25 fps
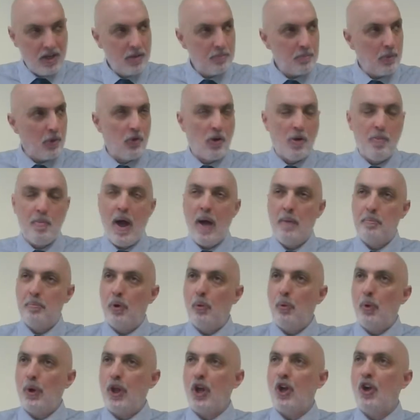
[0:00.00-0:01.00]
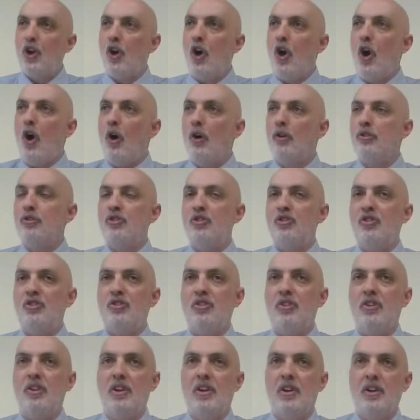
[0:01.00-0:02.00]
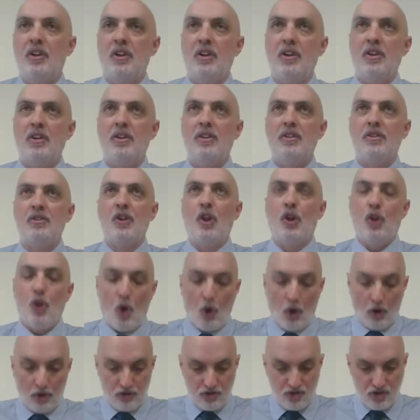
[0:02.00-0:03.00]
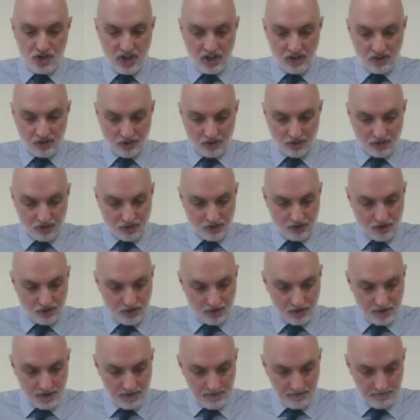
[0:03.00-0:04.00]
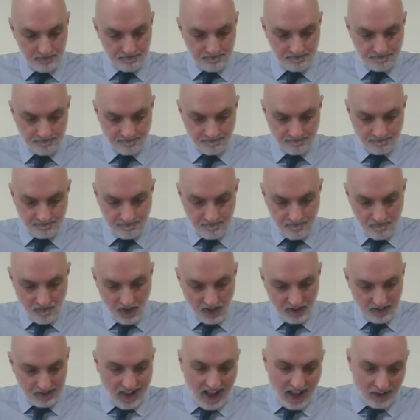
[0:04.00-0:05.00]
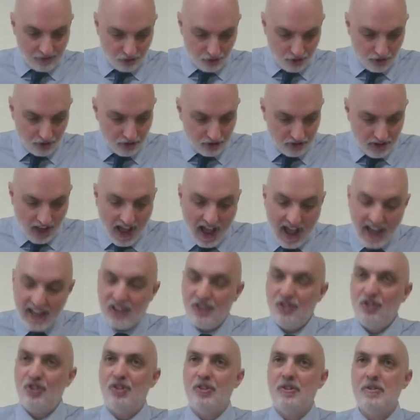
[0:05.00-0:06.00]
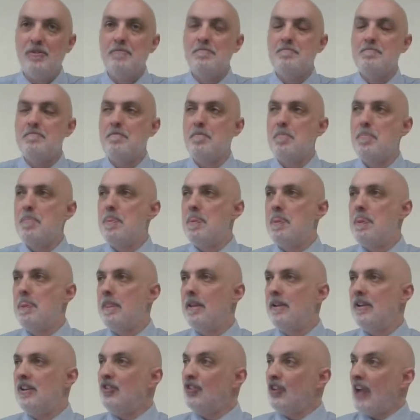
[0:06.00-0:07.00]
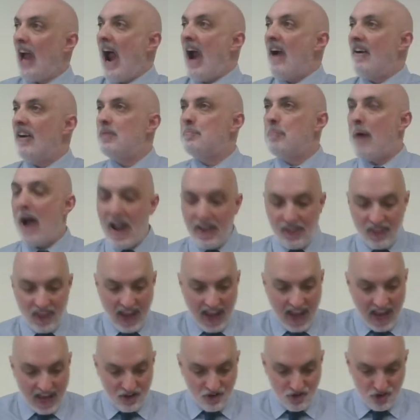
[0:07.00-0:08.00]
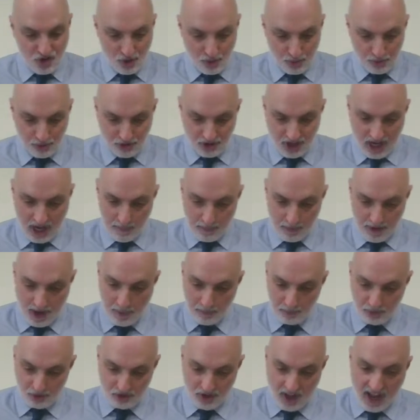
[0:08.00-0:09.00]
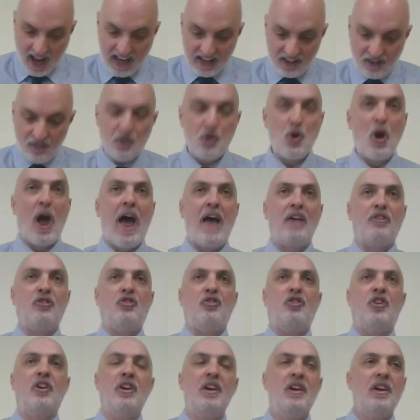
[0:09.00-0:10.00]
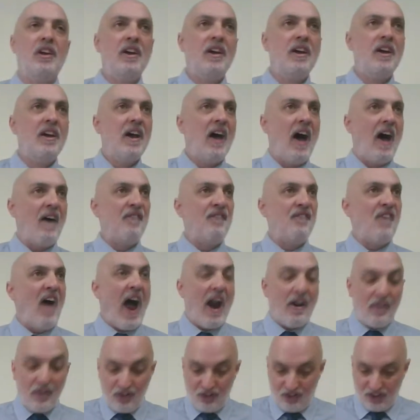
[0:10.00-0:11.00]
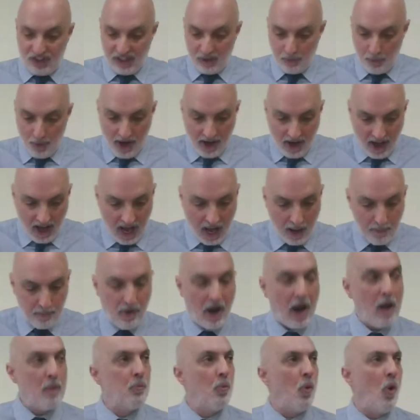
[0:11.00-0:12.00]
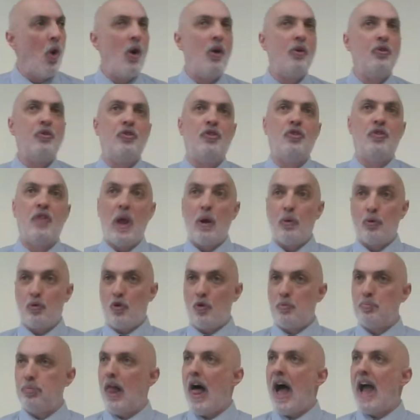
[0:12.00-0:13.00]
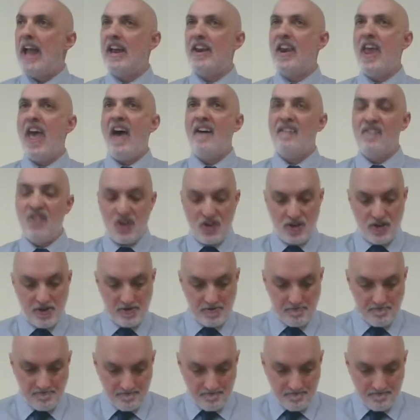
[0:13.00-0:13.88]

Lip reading: But remember what it cost the Lord Jesus. Lazarus dies. He's carried by the angels to Abraham's side. If you asked a Pharisee where Abraham was, they would reply in heaven.